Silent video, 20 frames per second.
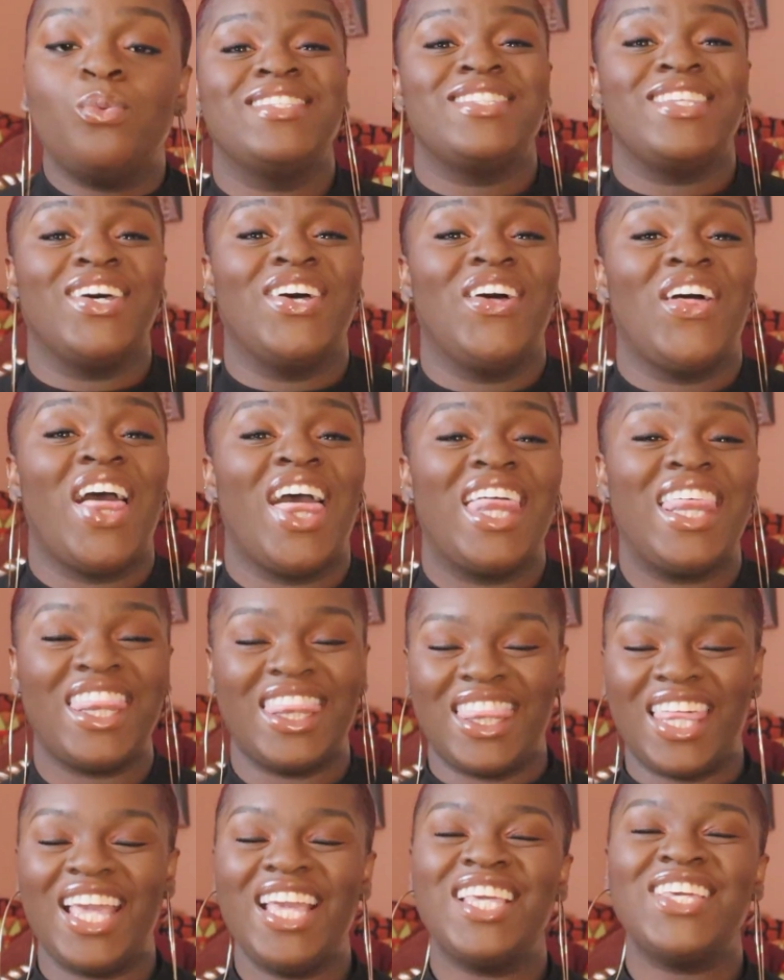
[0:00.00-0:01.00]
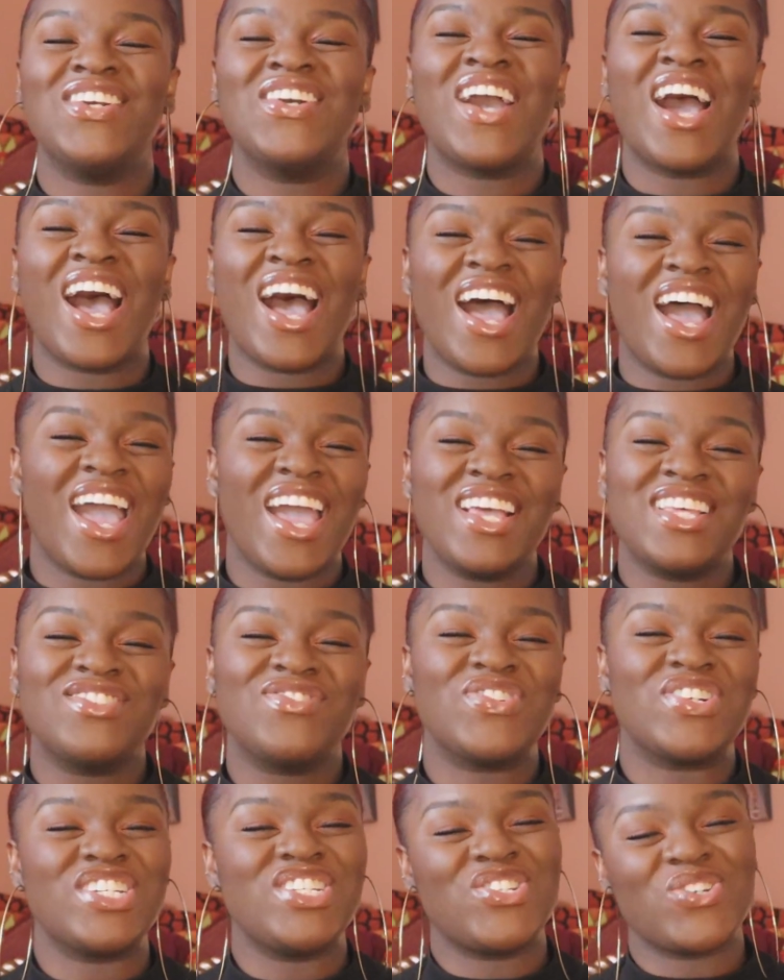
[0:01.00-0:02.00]
So thank you
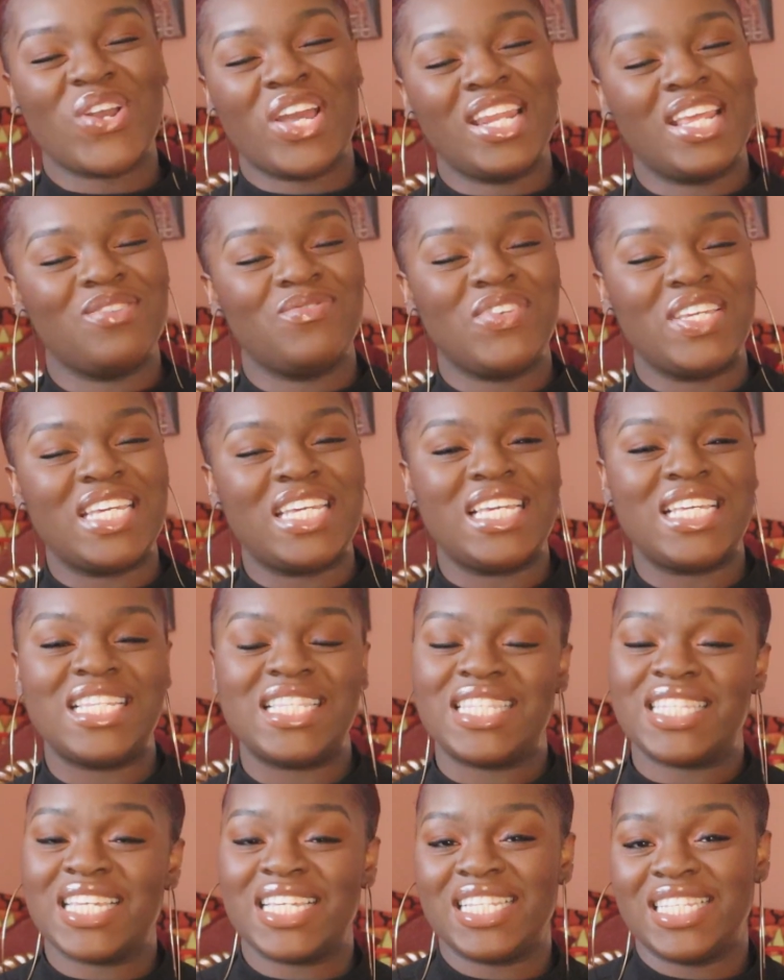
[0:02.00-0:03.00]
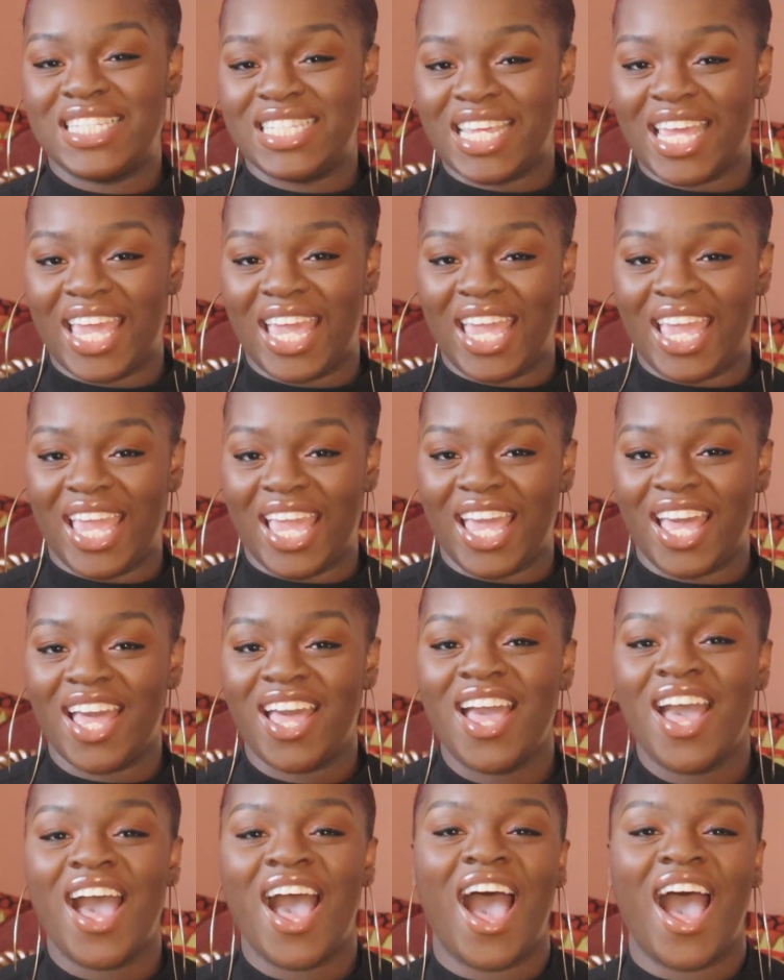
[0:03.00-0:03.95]
guys for joining me today.